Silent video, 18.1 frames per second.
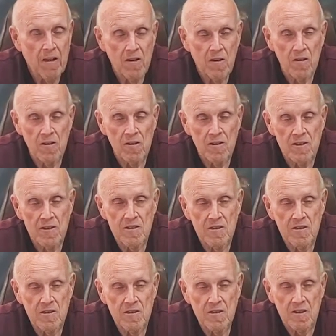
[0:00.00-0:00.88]
All
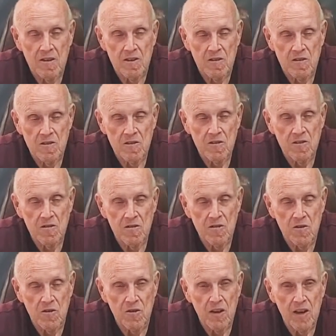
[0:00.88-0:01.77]
these
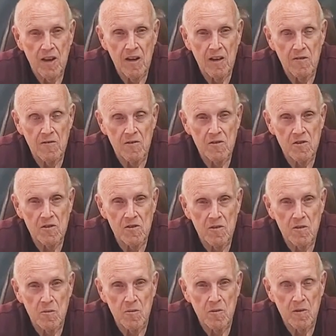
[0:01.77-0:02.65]
cedars are natives
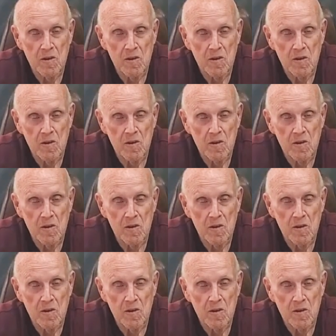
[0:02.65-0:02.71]
to